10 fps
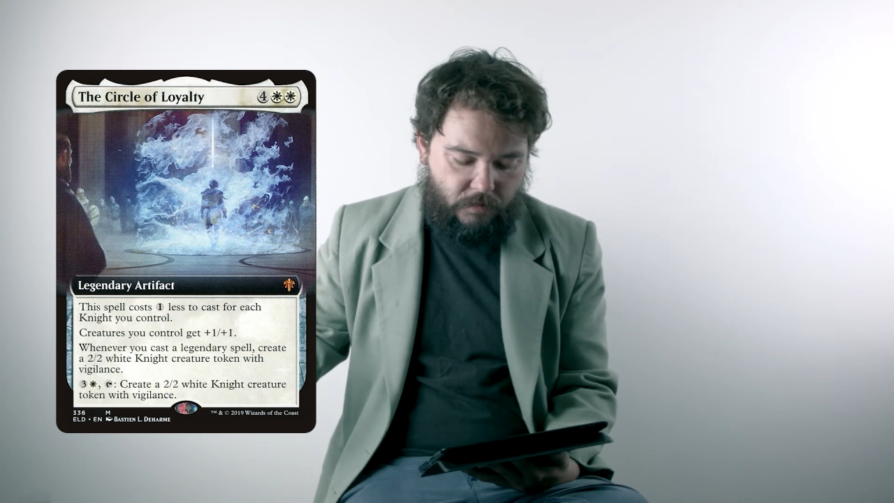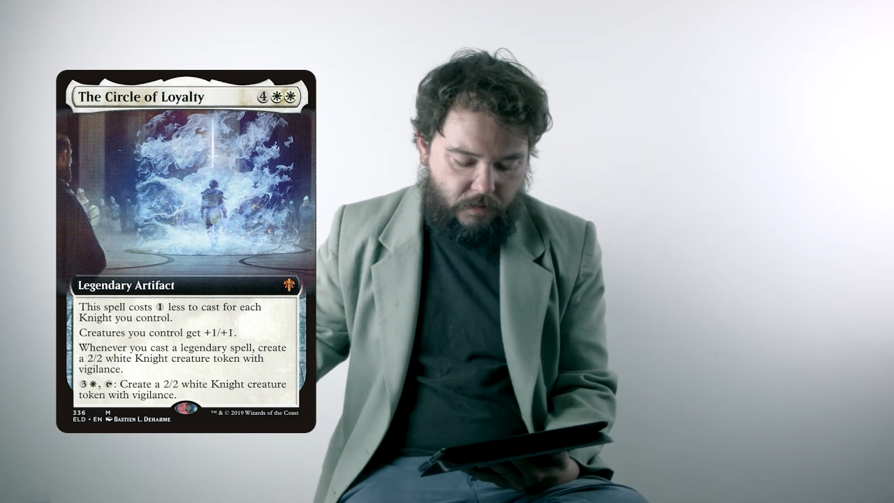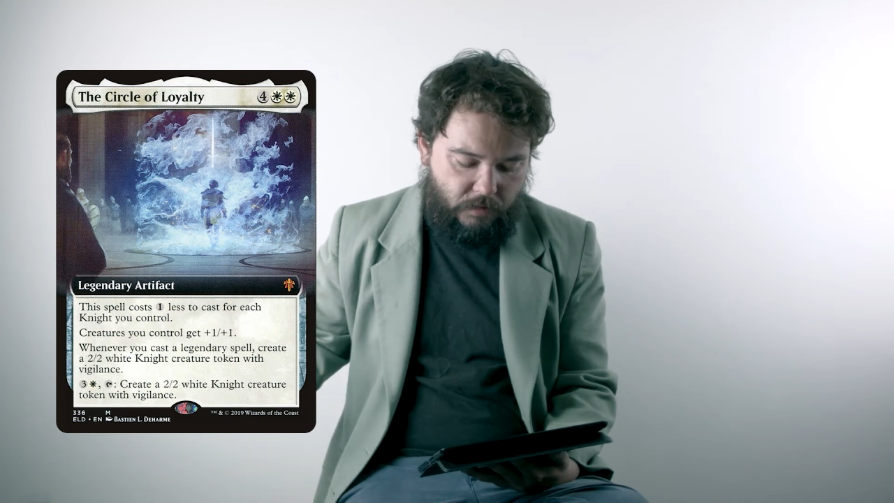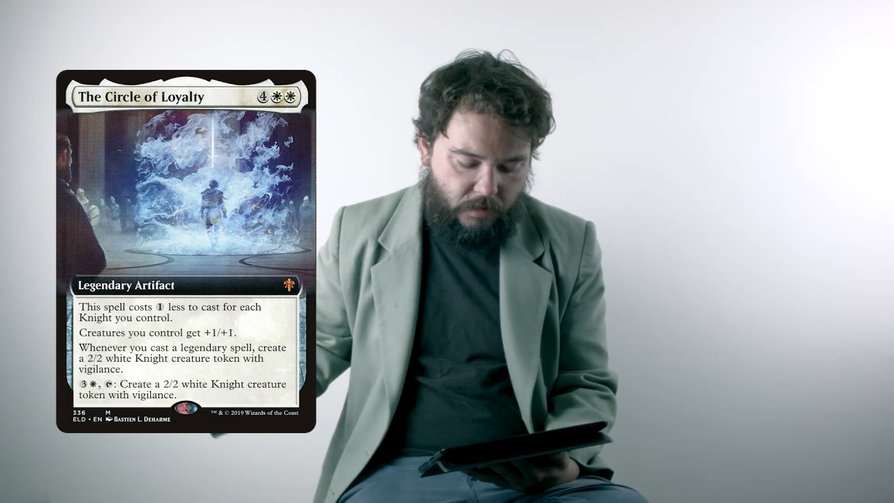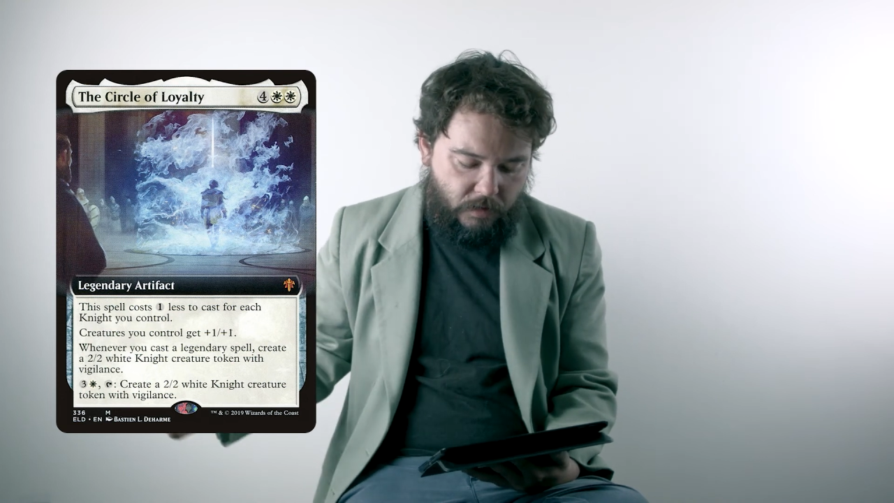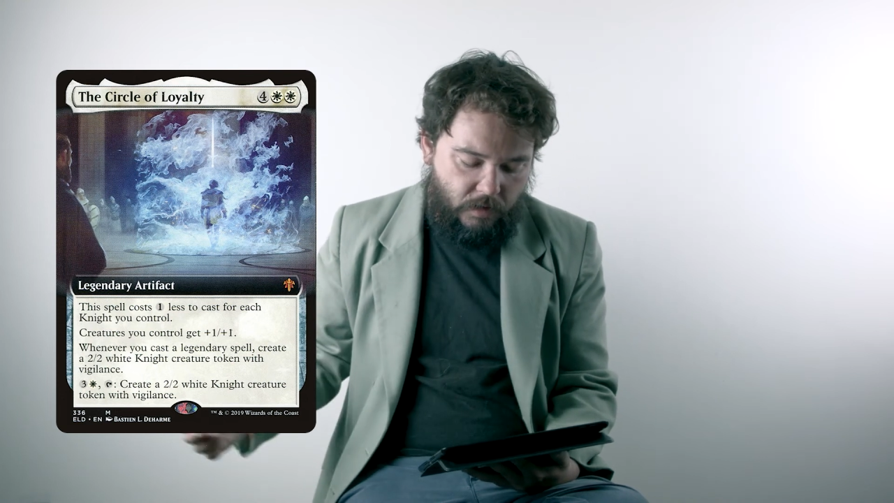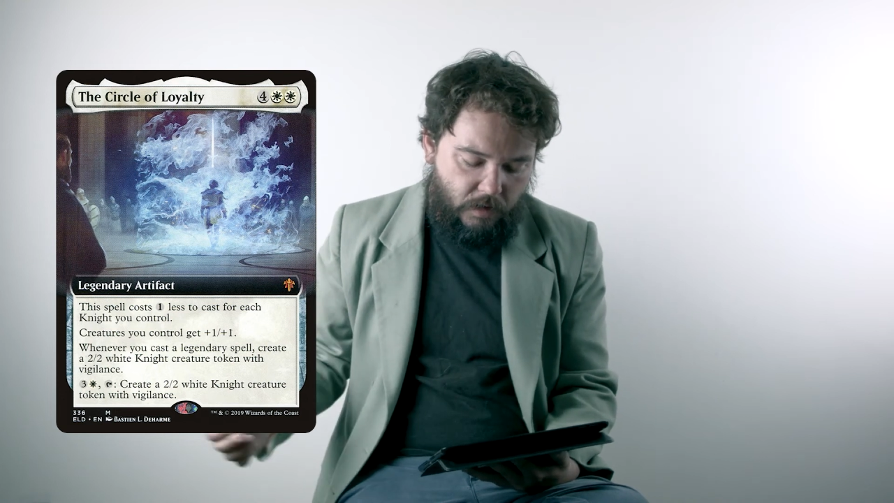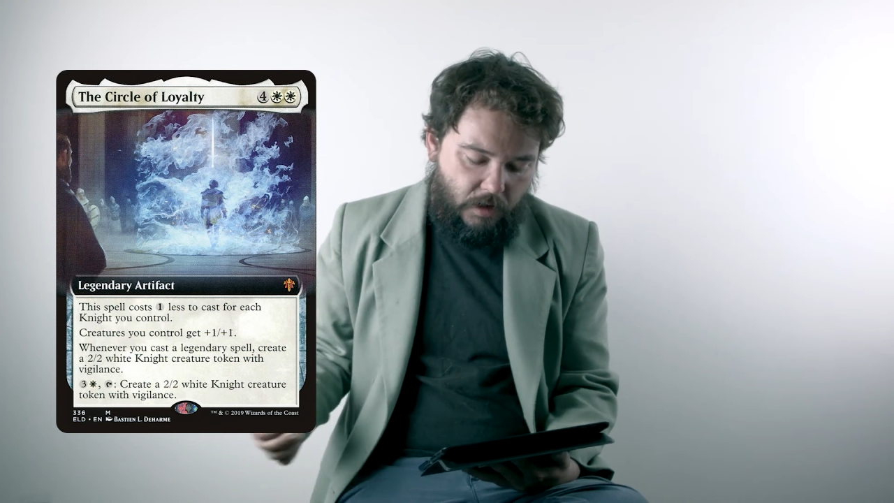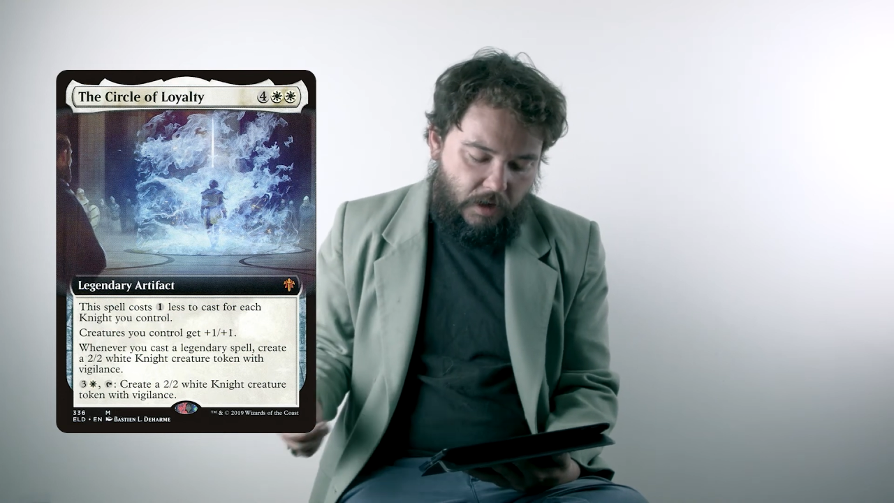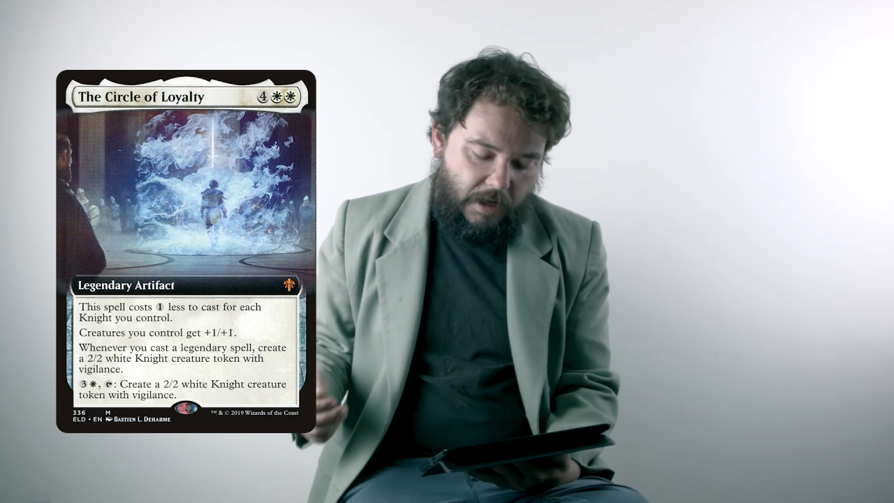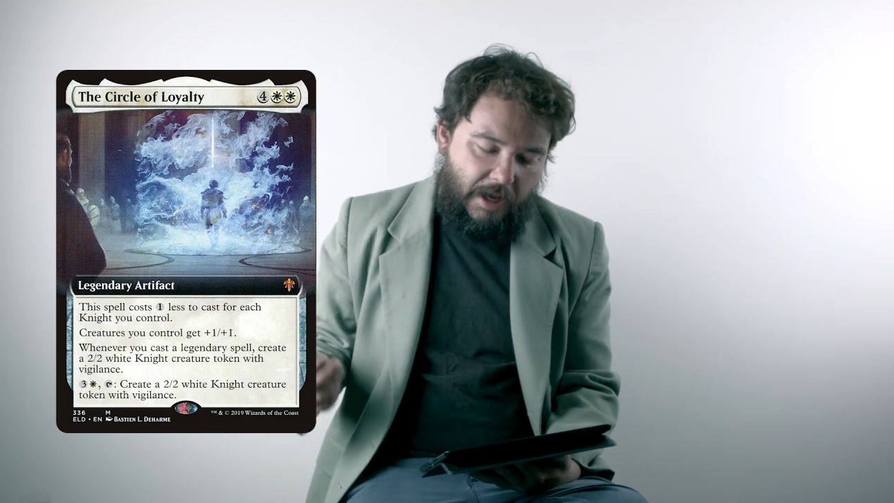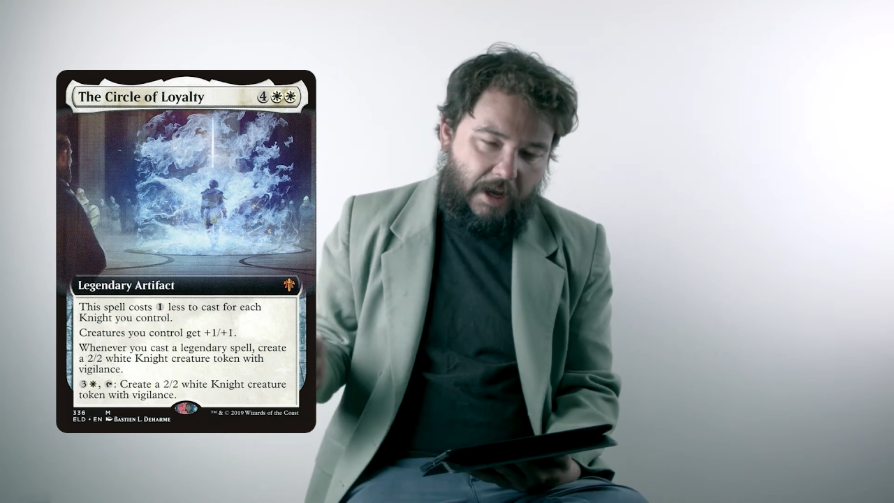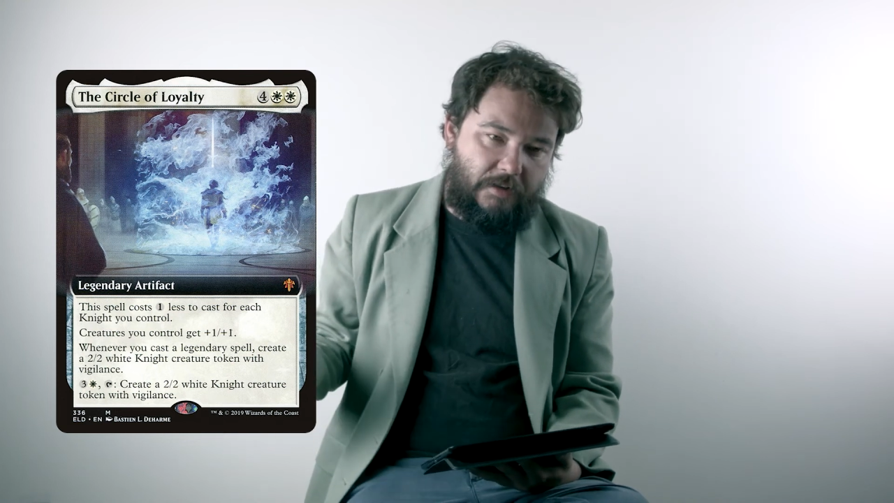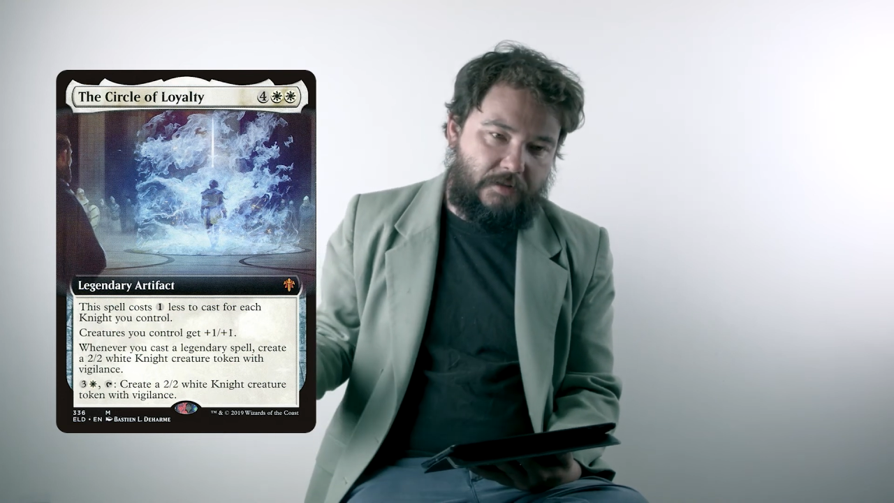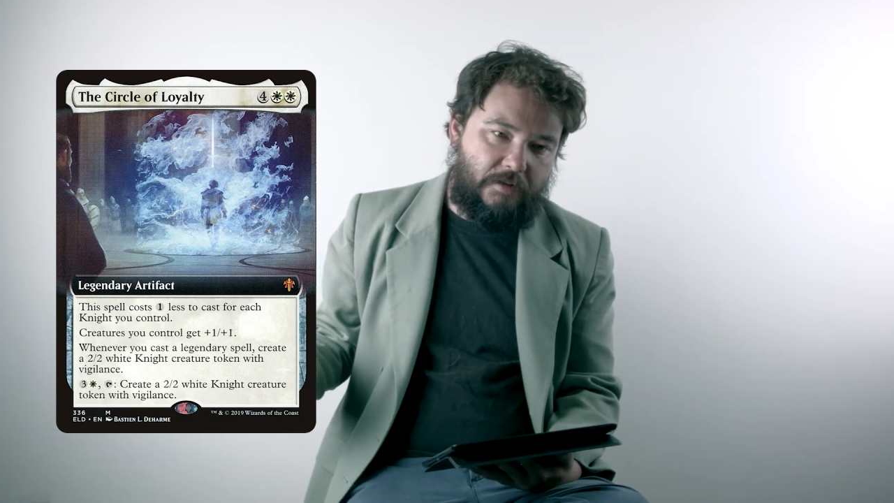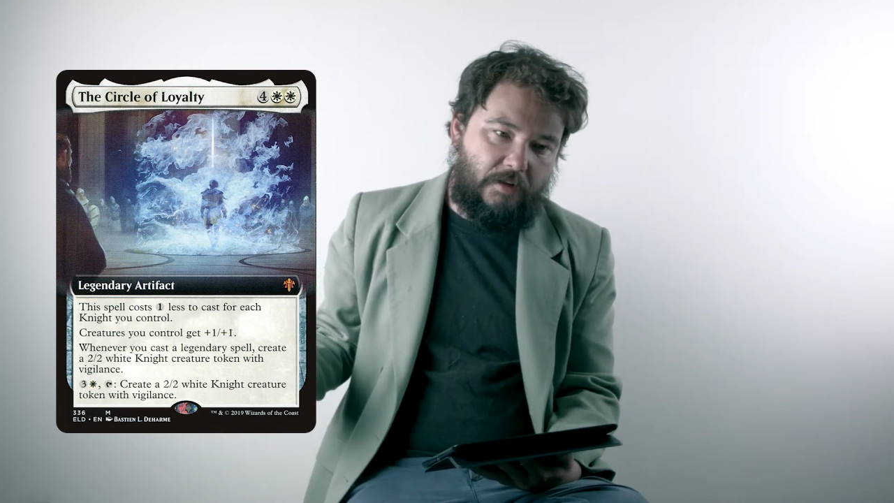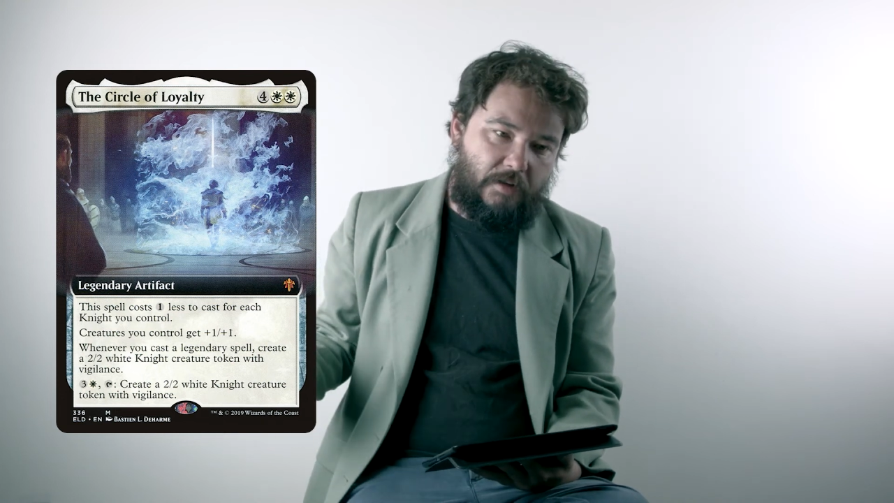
token. It just.